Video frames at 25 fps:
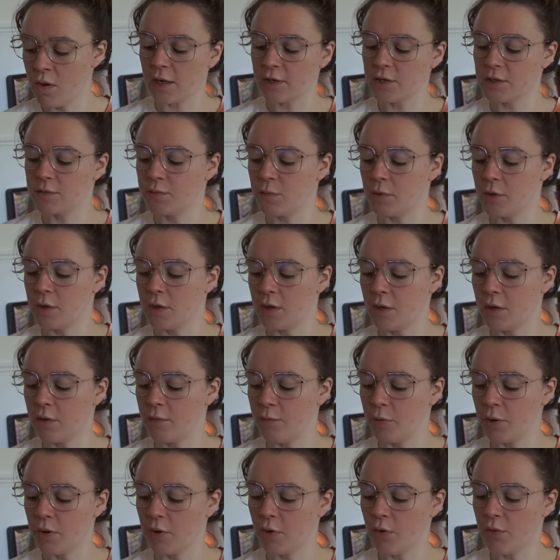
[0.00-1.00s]
I just want to
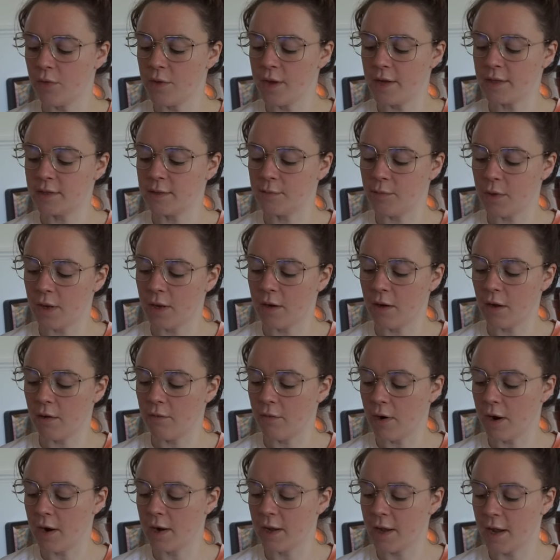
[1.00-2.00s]
put it on there to be like,
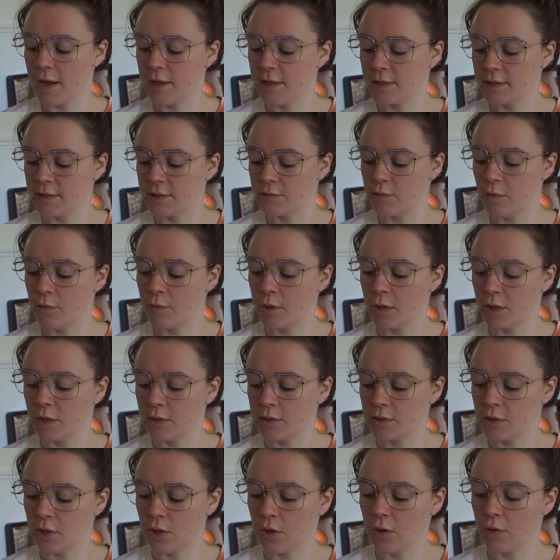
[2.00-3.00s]
right, okay, this is what we're going
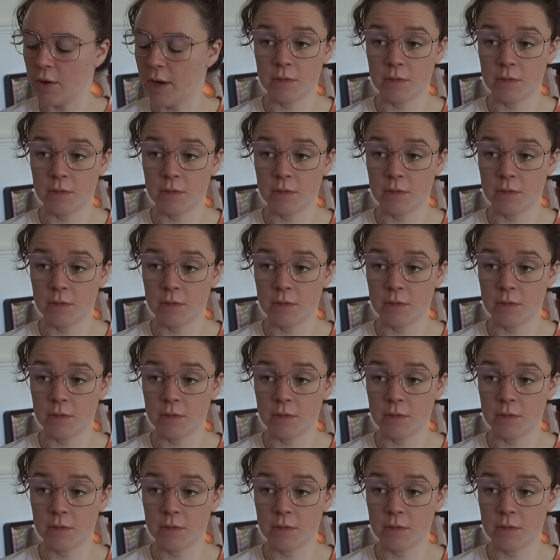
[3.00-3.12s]
to do.